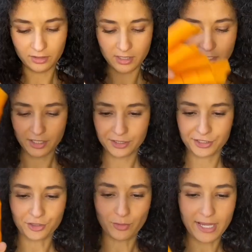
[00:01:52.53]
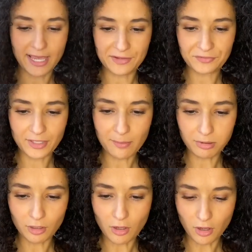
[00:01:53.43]
So we have a couple
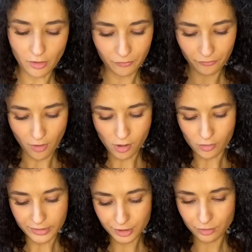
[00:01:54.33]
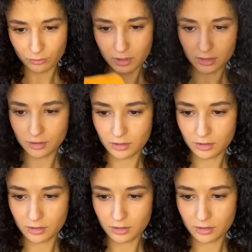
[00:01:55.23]
of orange ones.